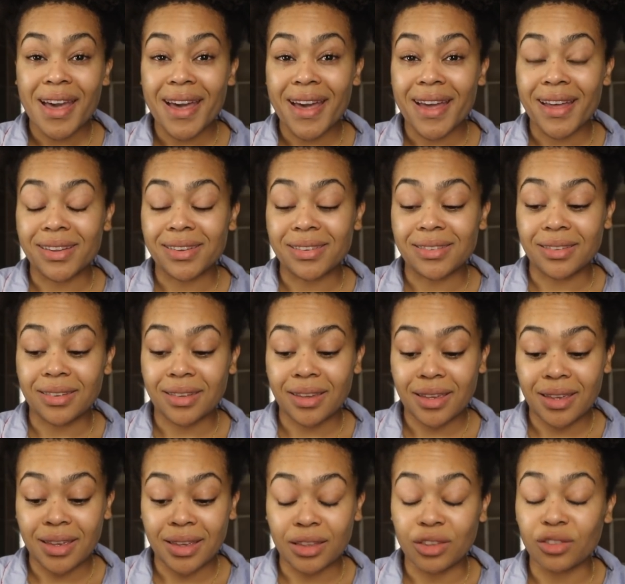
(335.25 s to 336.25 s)
and
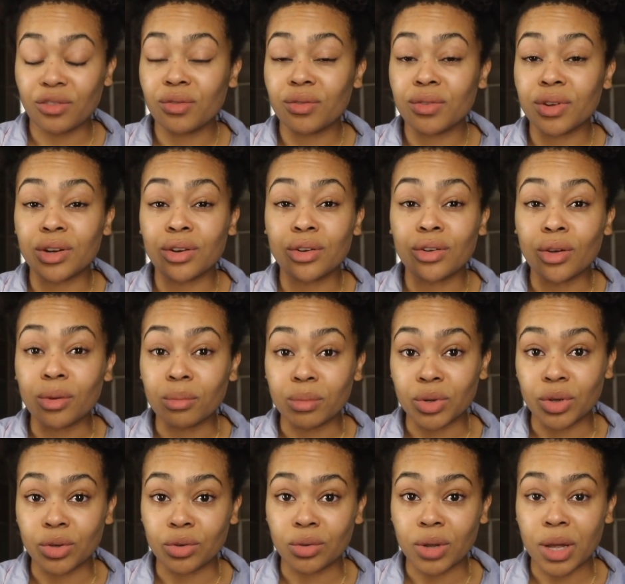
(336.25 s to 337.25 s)
it is
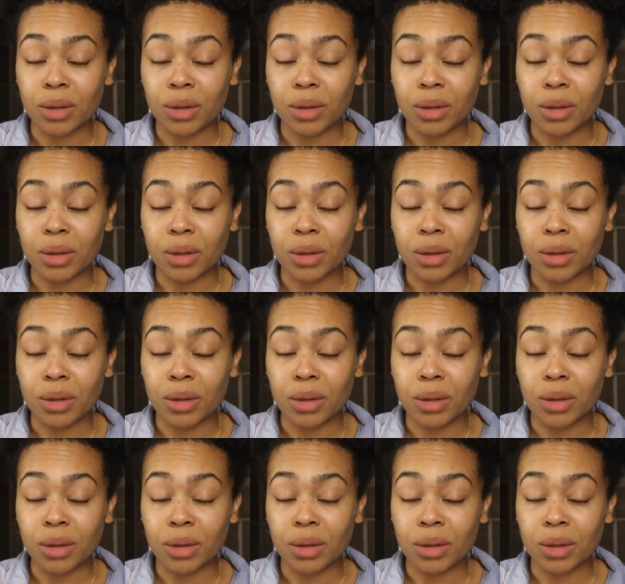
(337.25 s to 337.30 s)
phenomenal